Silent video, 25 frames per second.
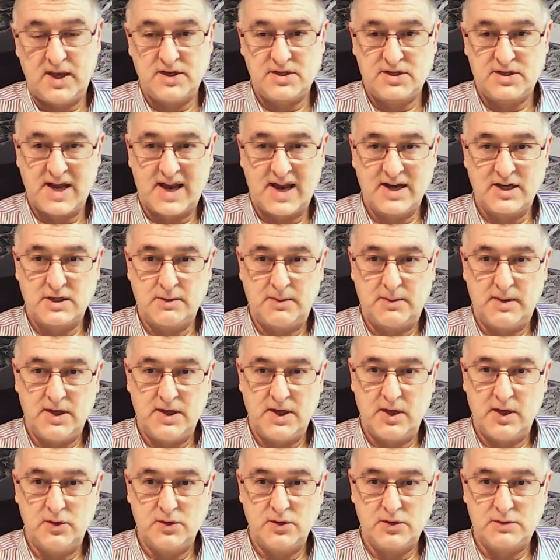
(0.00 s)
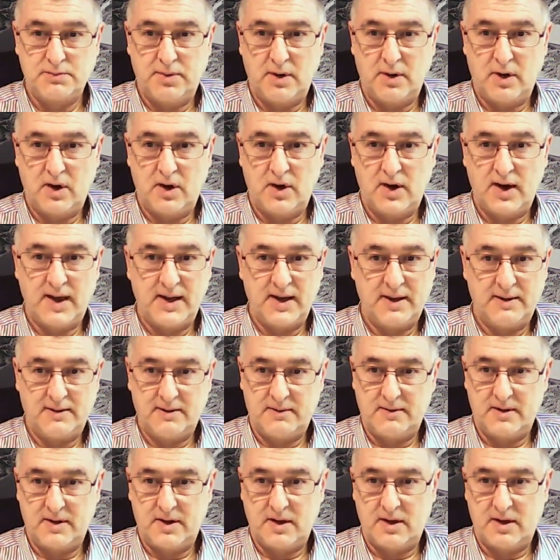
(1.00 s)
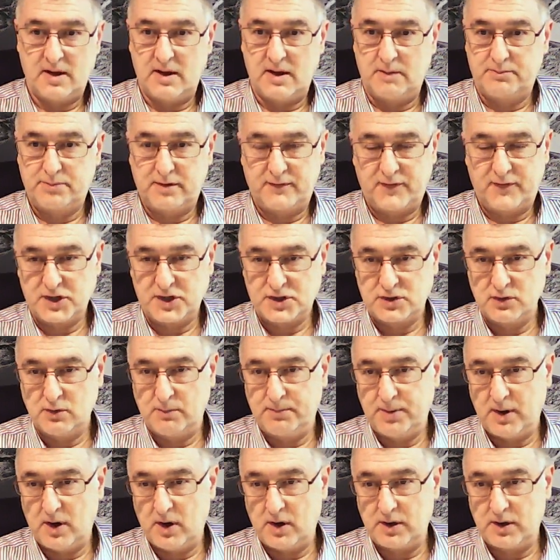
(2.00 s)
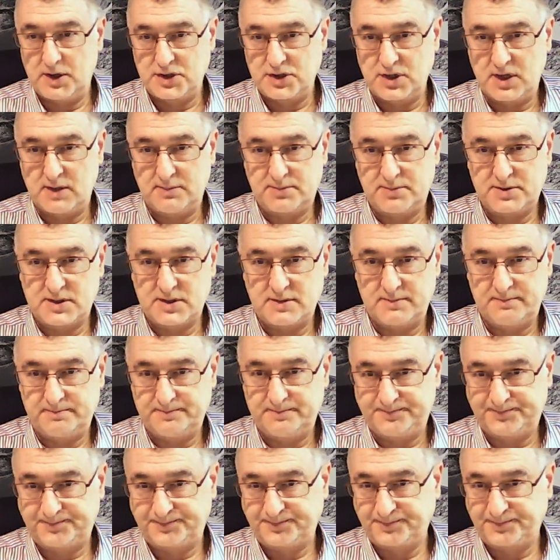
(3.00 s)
these tend to be used by professional partnerships.